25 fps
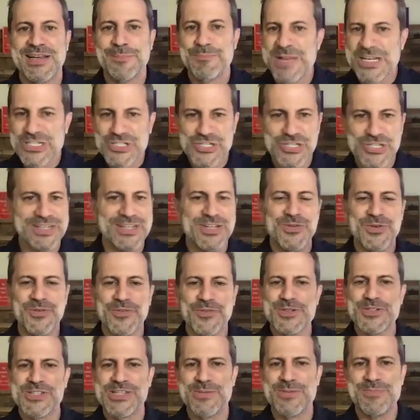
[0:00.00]
Michigan,
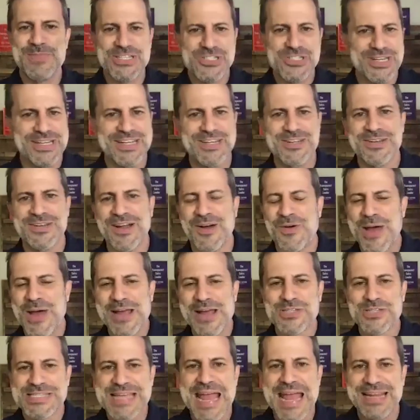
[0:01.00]
University of Michigan,
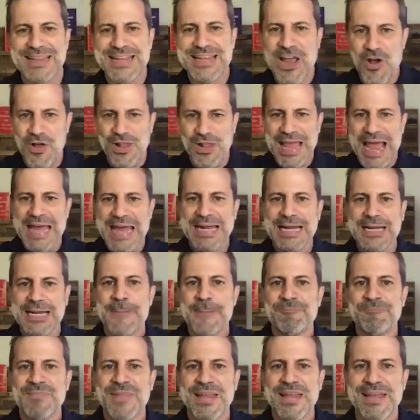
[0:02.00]
Ohio State, they all had it.
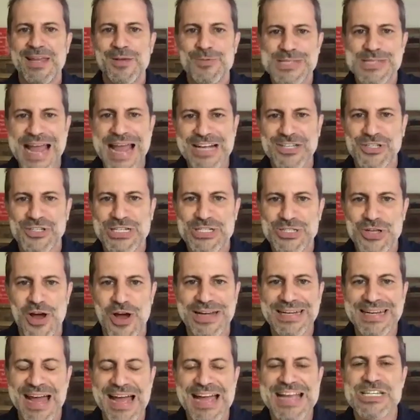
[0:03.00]
It was actually
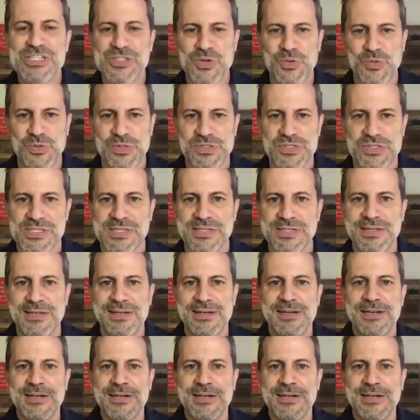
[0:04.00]
taught in high schools.